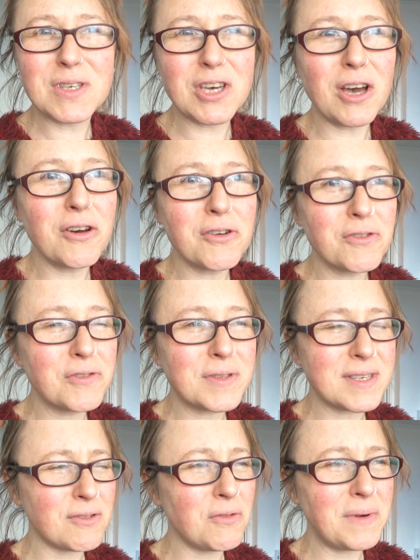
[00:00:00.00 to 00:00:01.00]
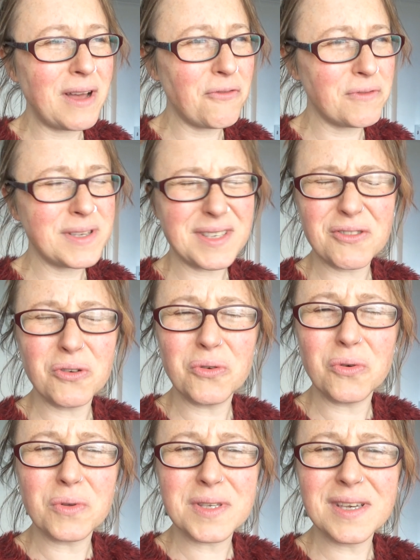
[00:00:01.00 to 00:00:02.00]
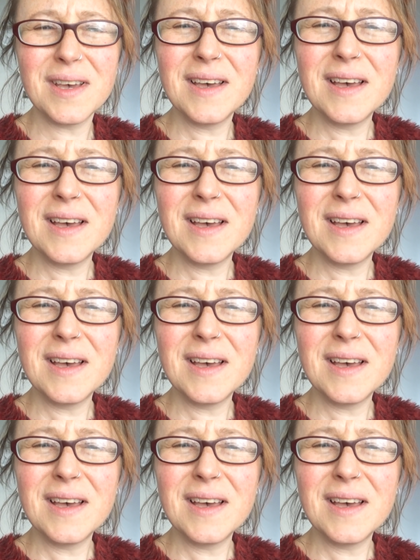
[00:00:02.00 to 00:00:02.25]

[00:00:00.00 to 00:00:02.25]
code or whatever it's called